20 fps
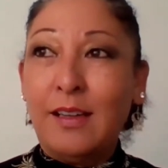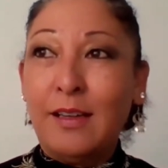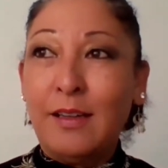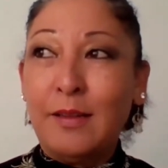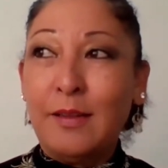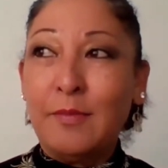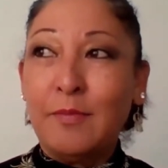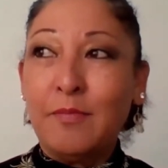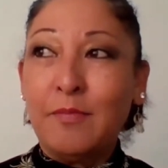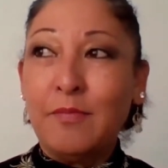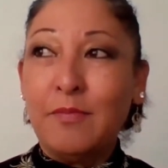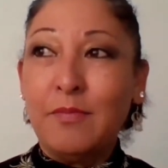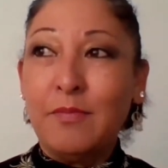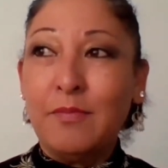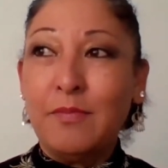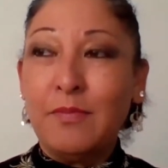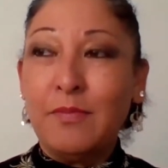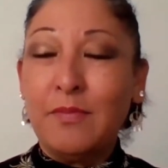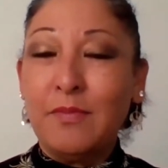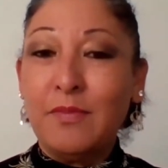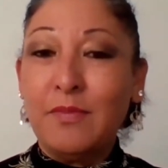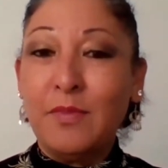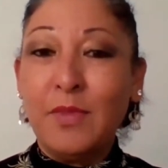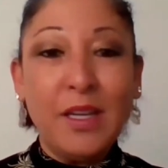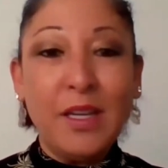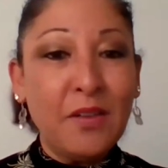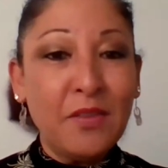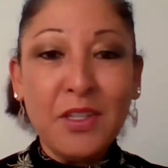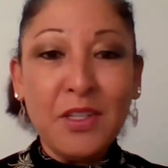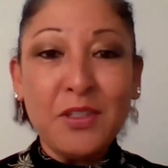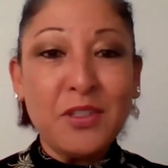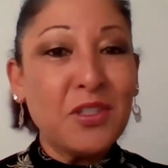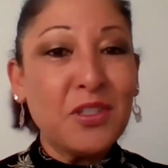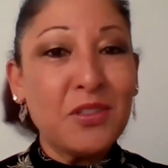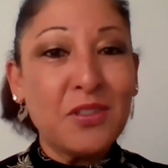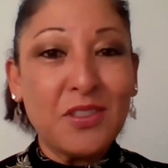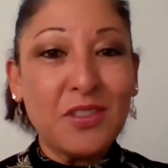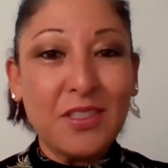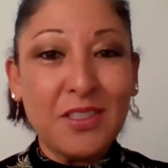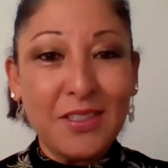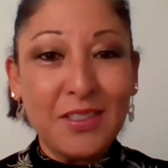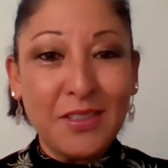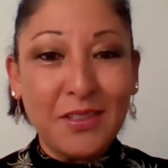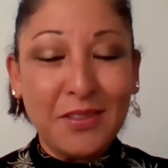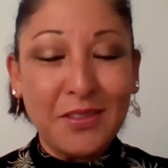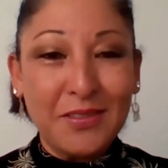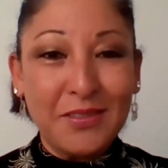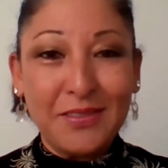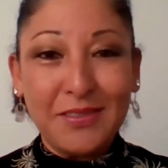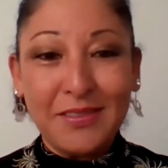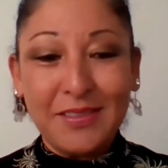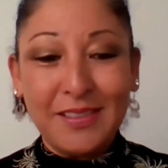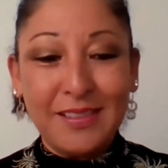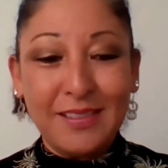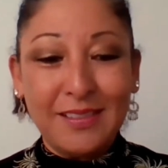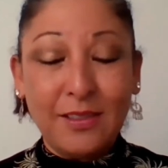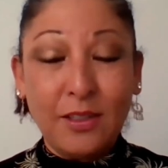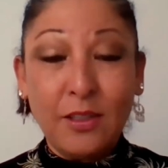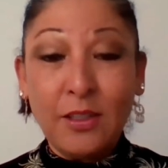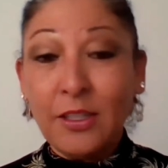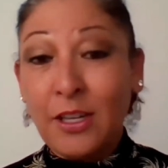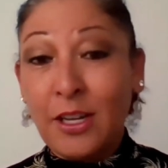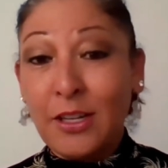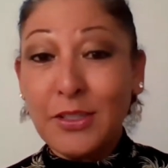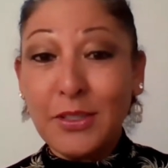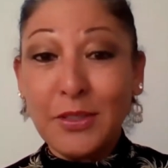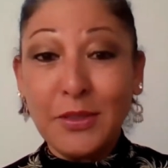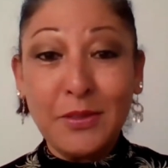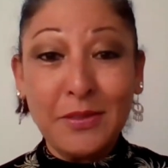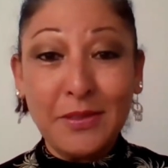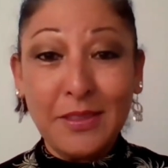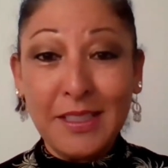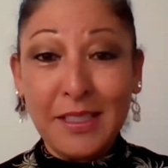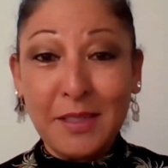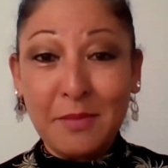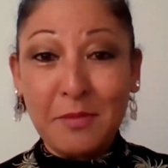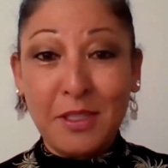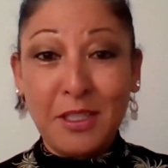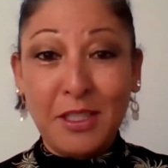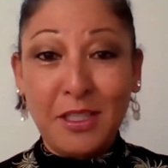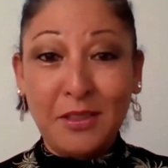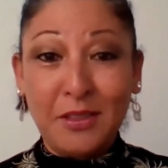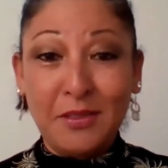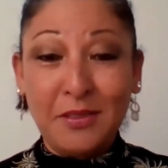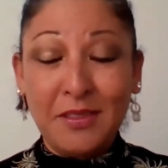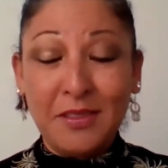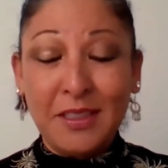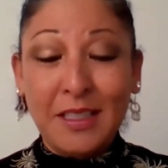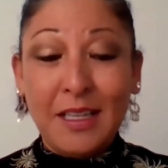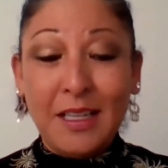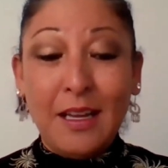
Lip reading: Whatever you choose to do or not do, it's up to you.